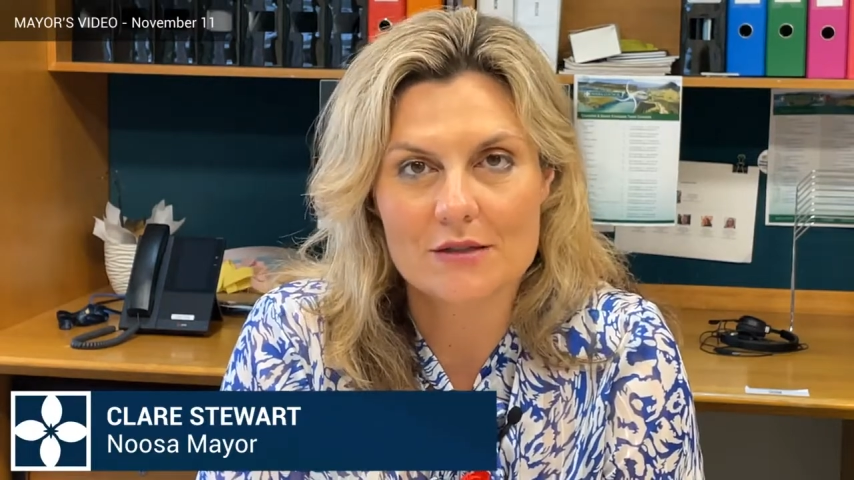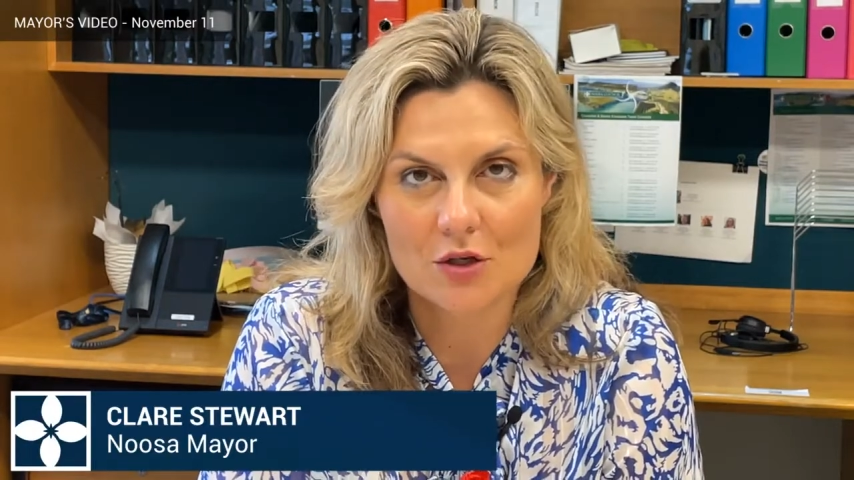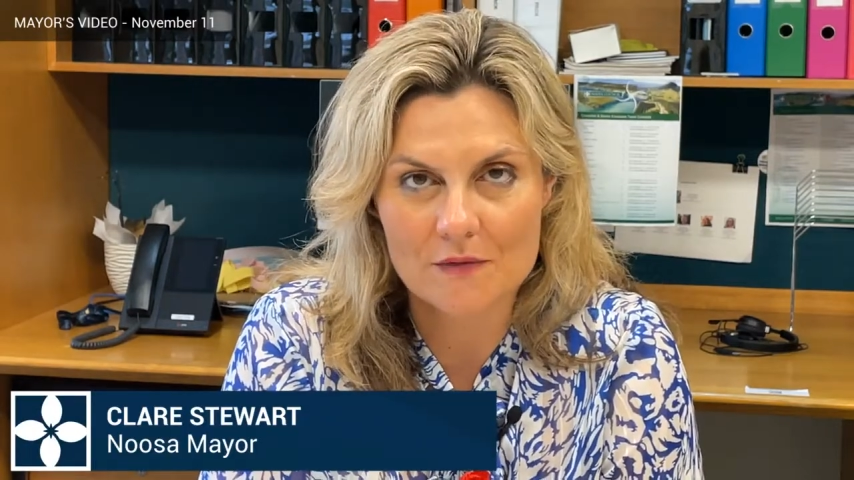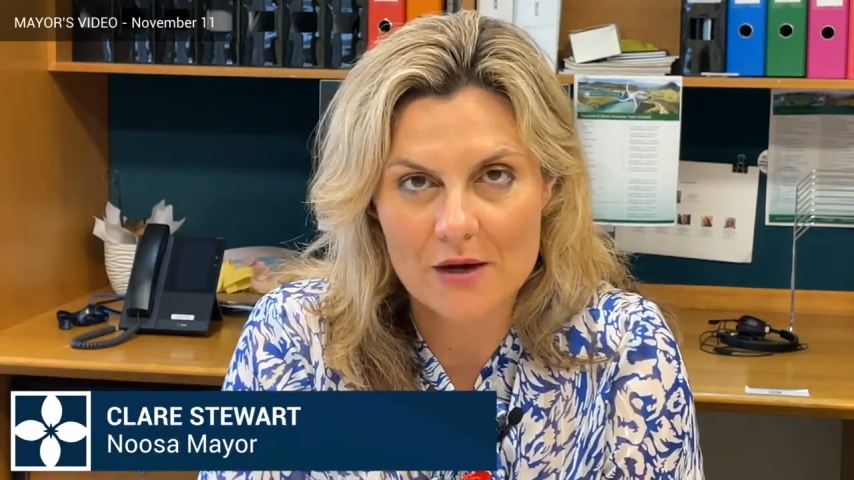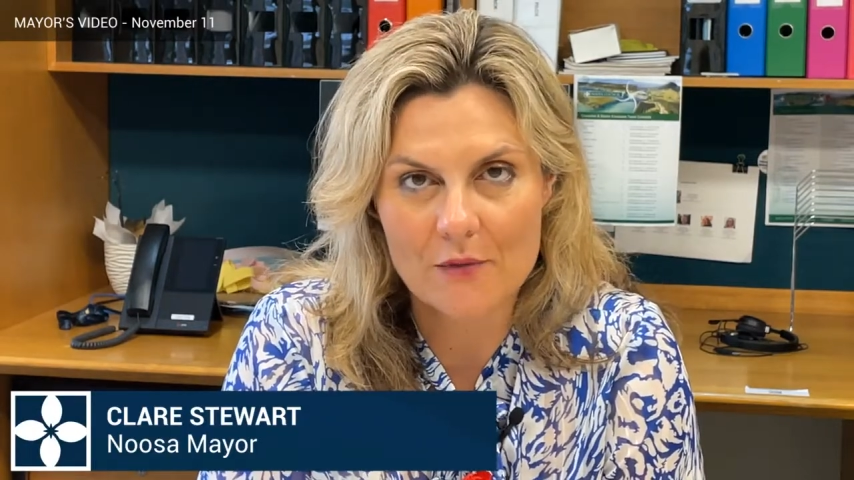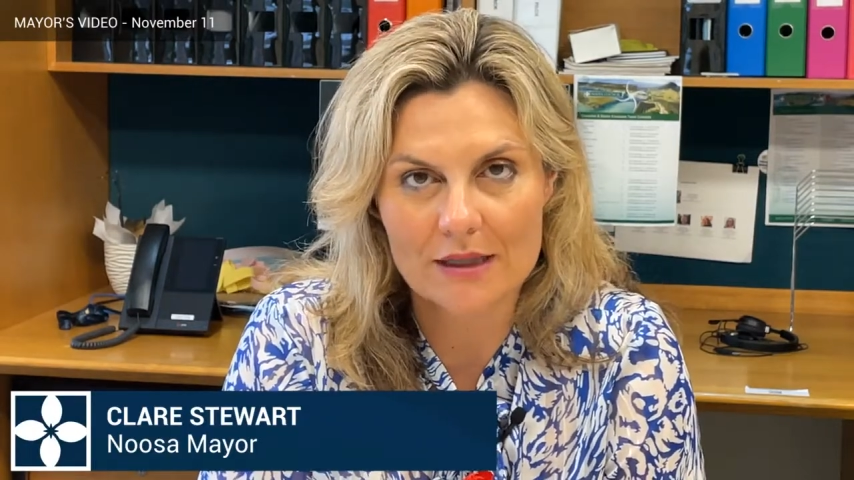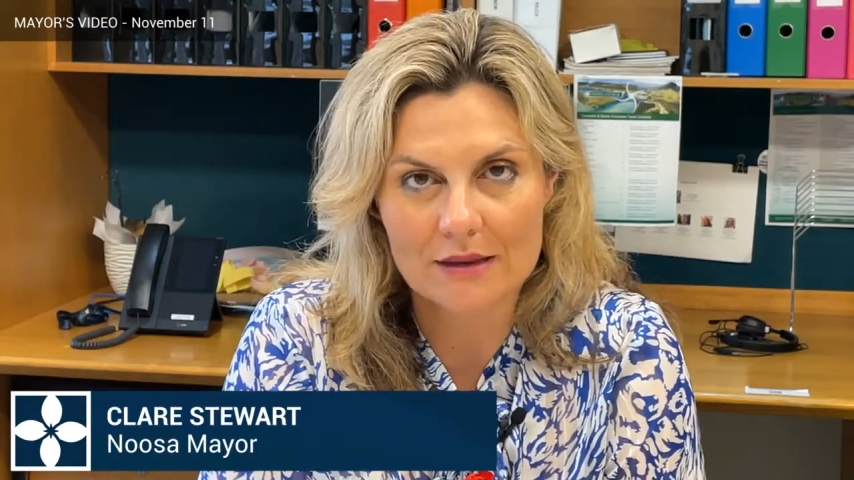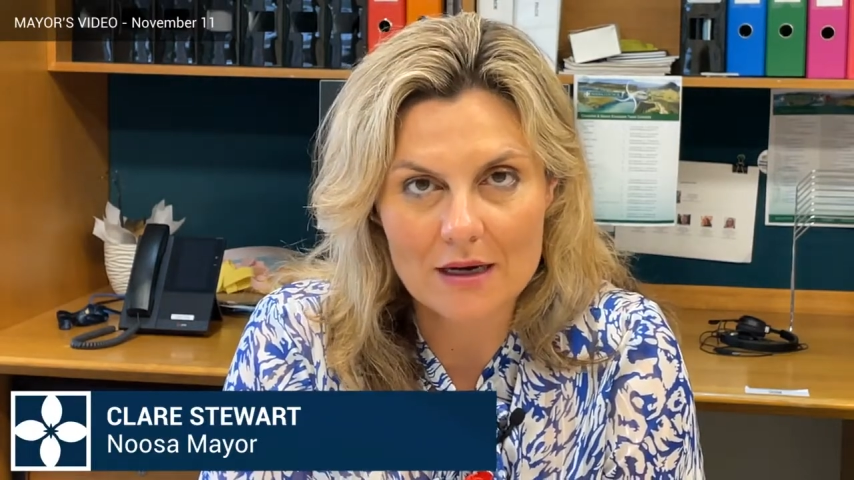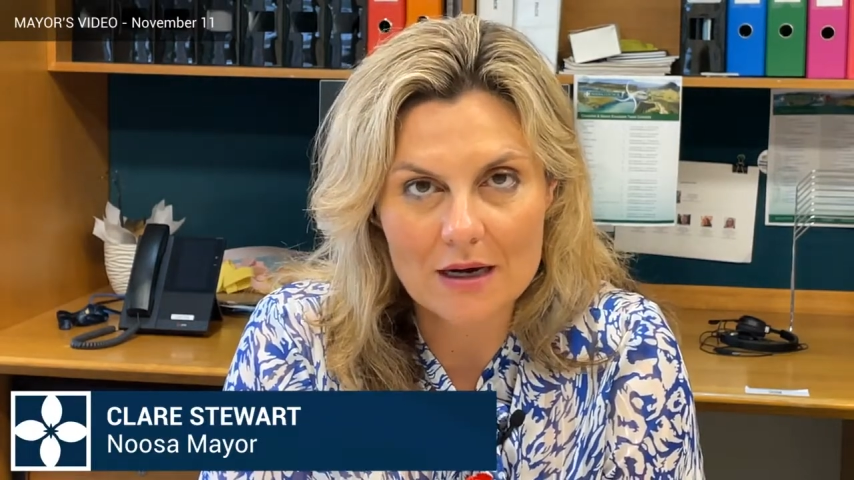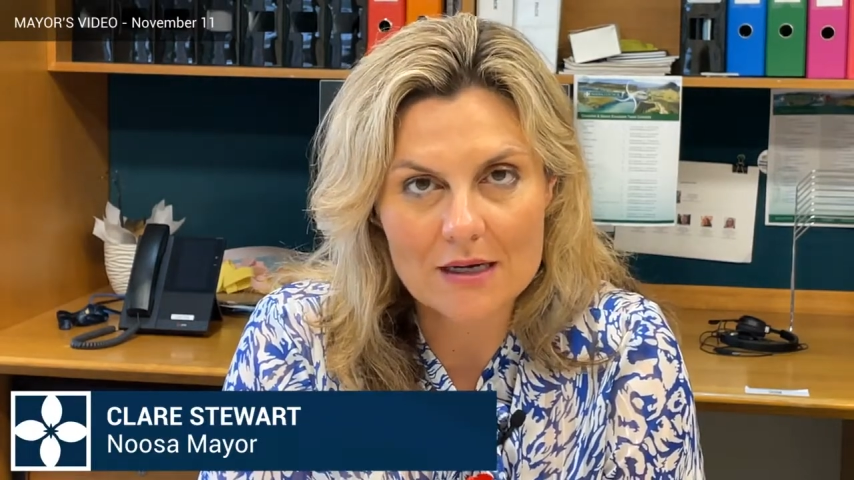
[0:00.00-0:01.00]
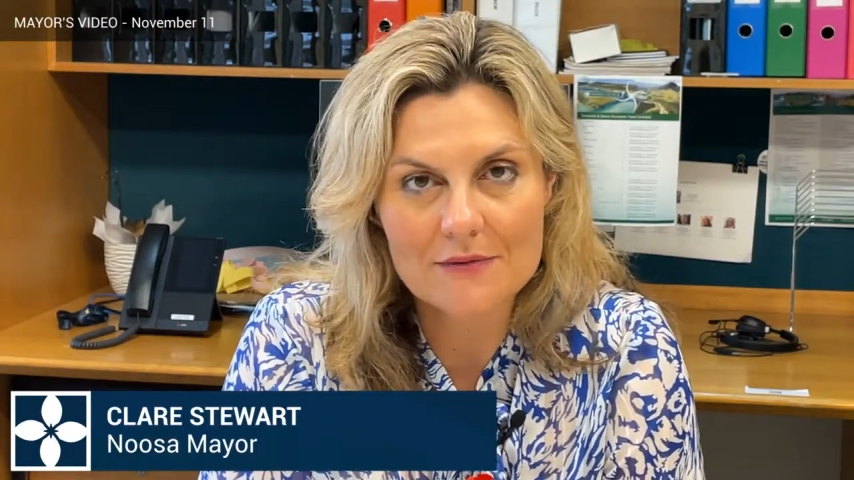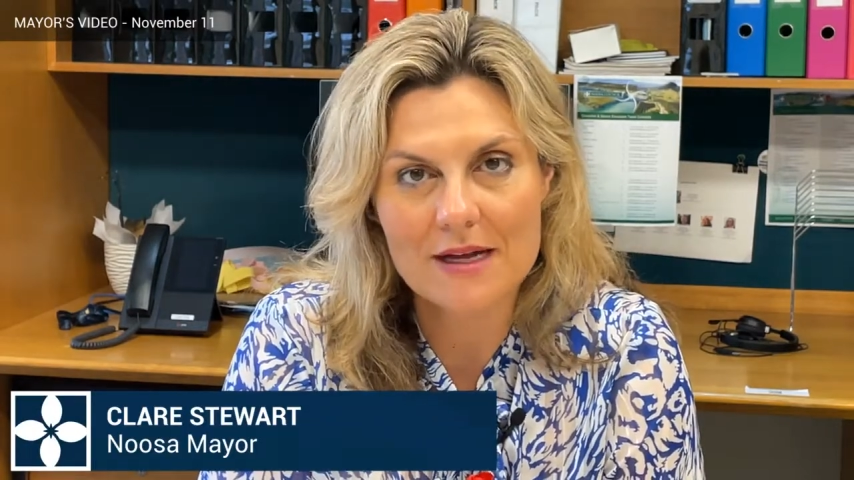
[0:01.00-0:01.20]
survey went live,